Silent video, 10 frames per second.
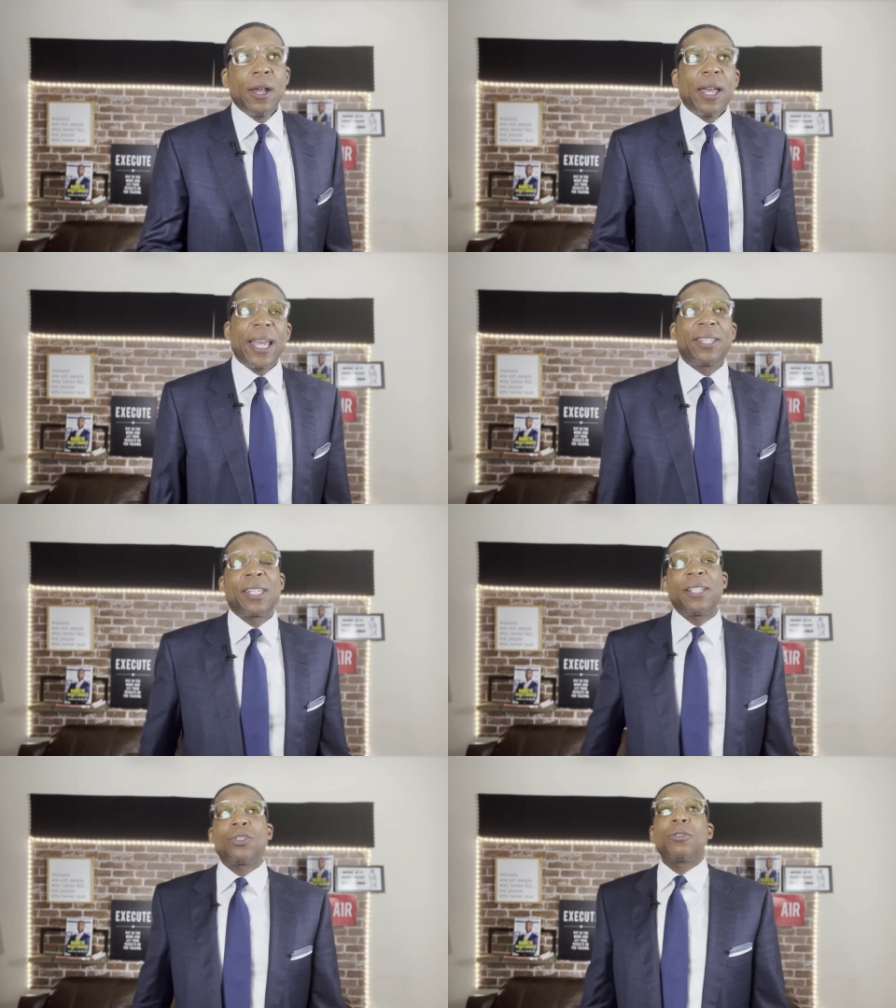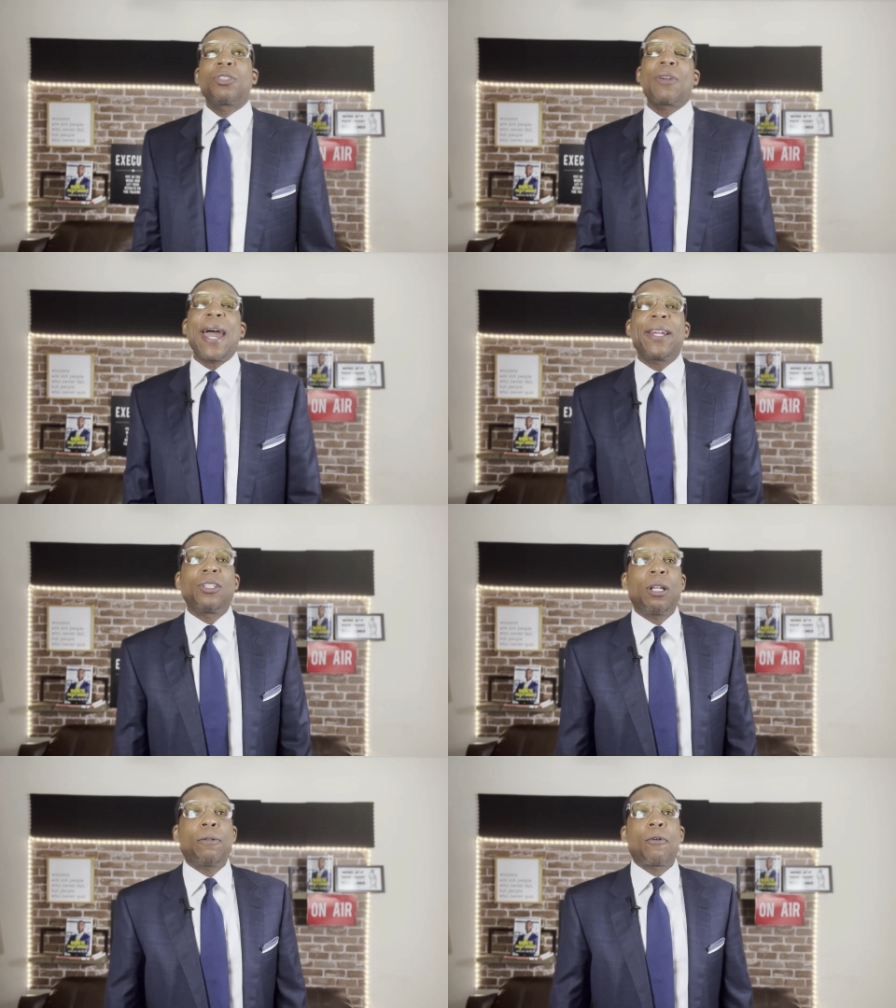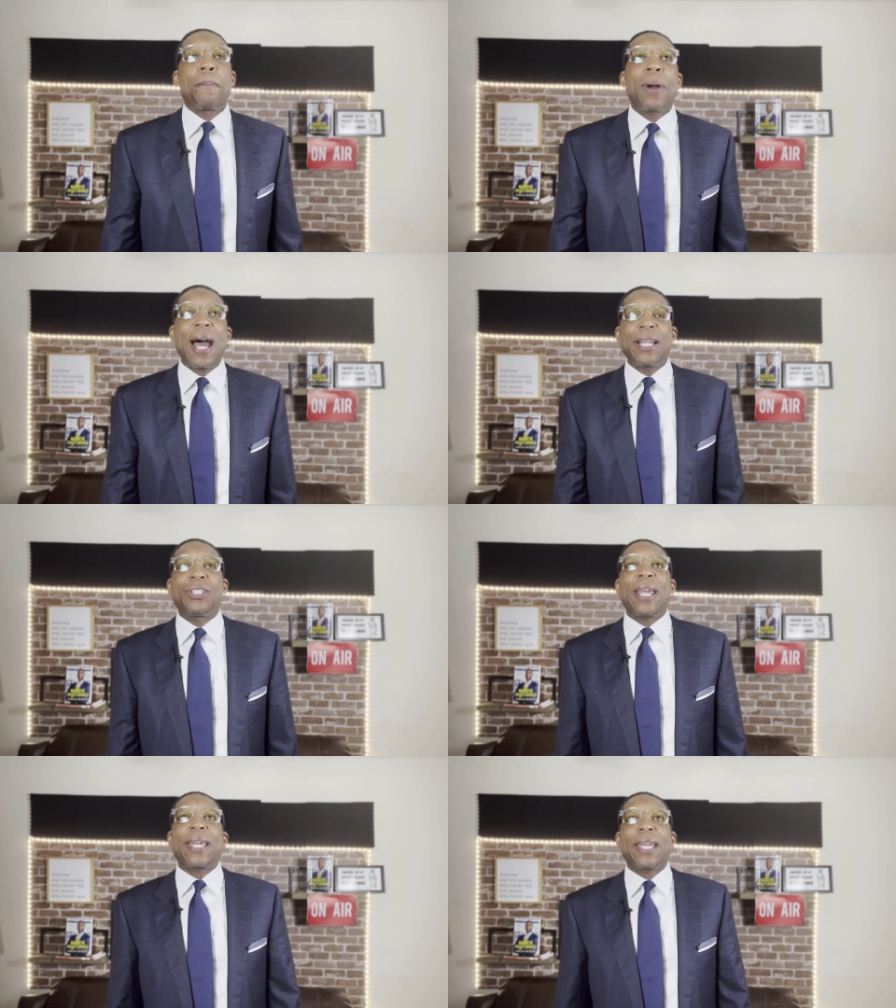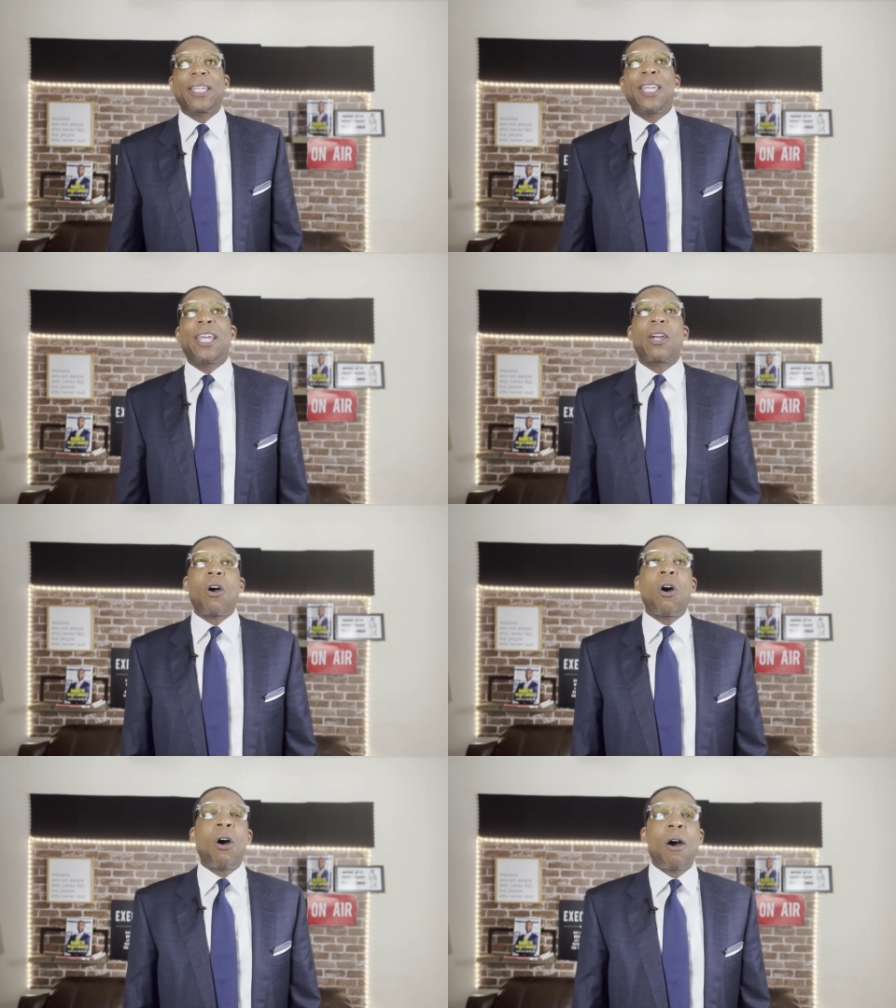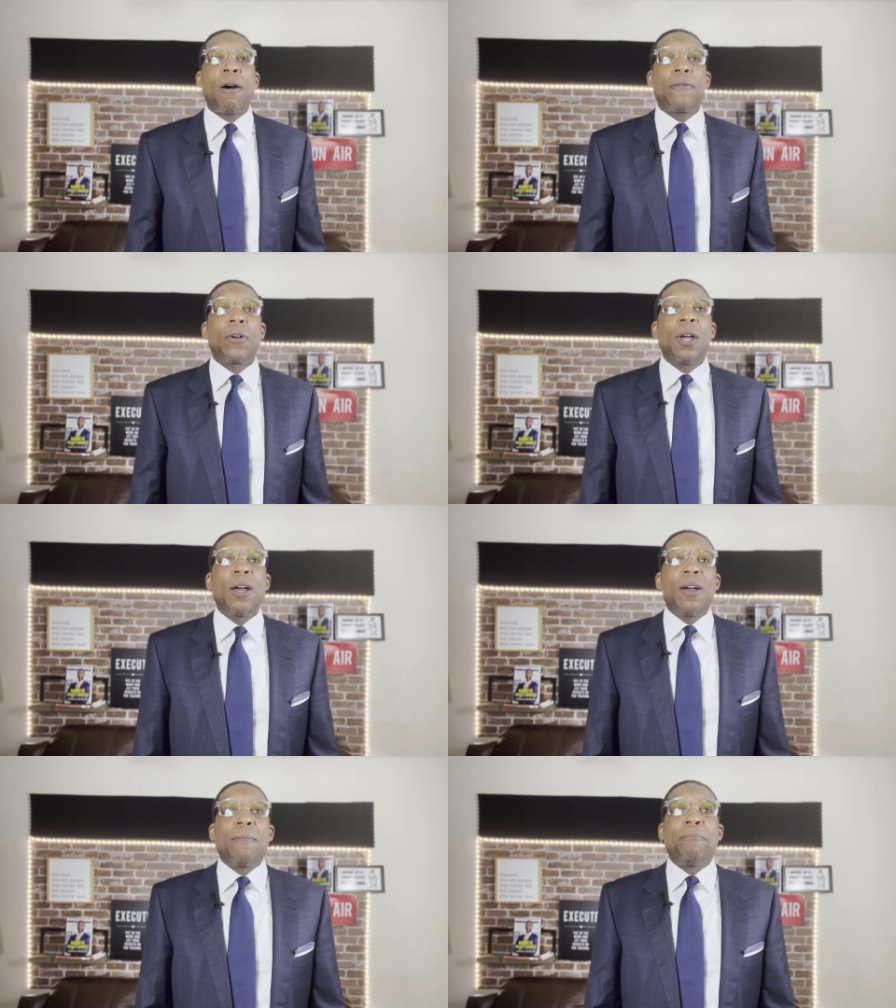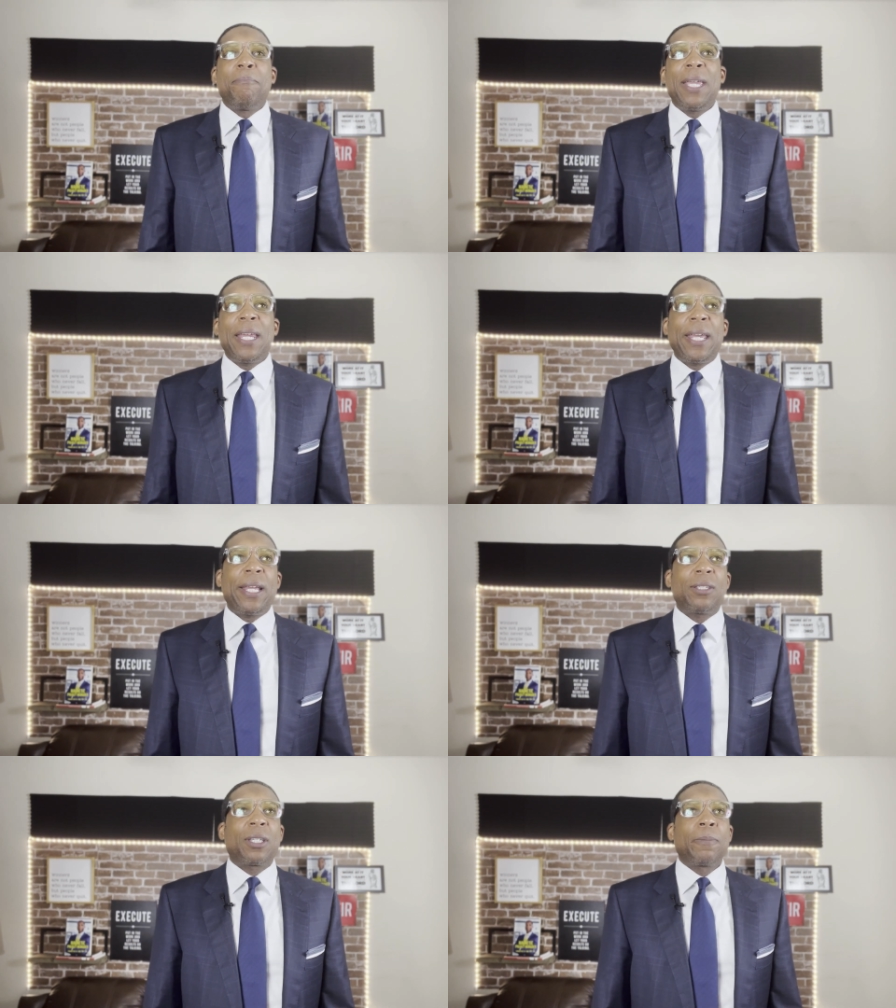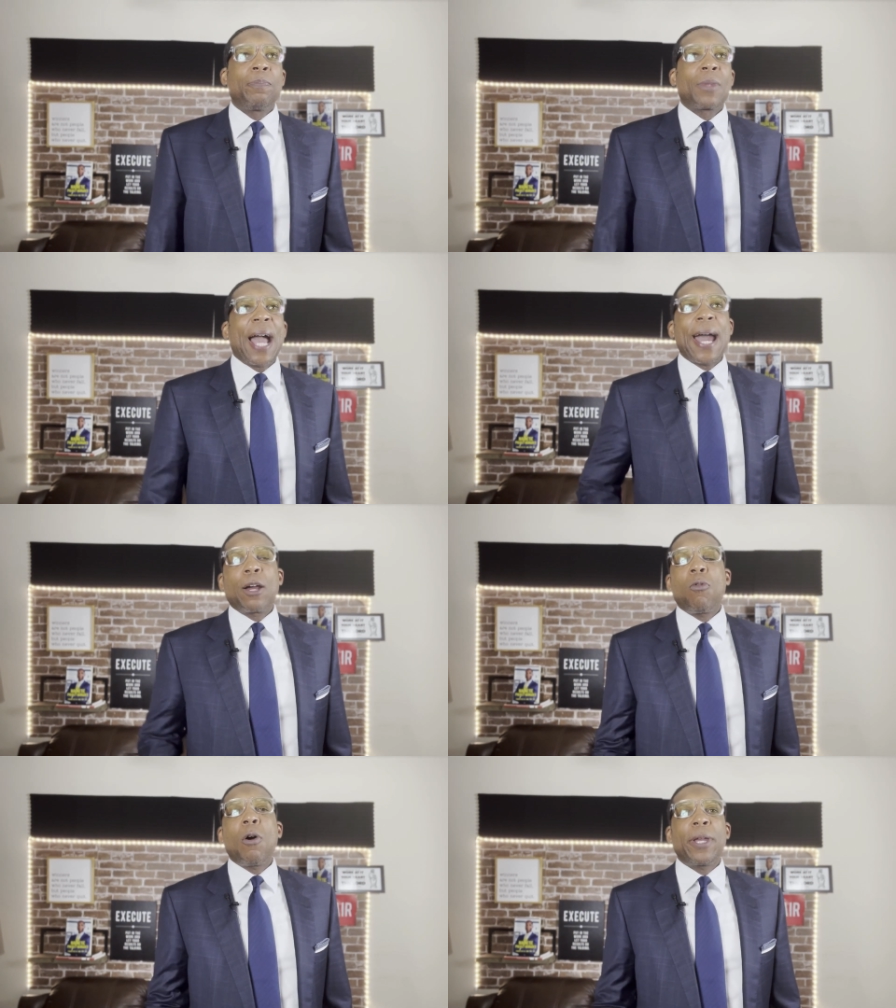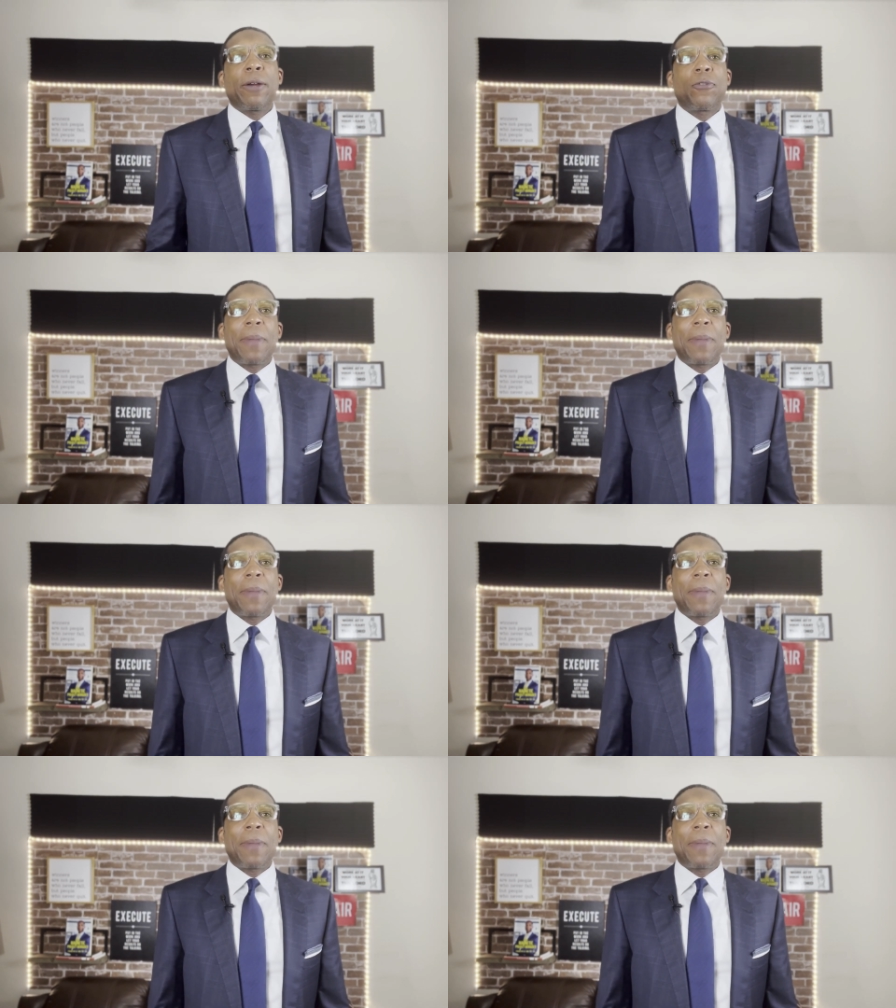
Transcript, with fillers: Essential strategies for project kickoff meetings. I got a quote here from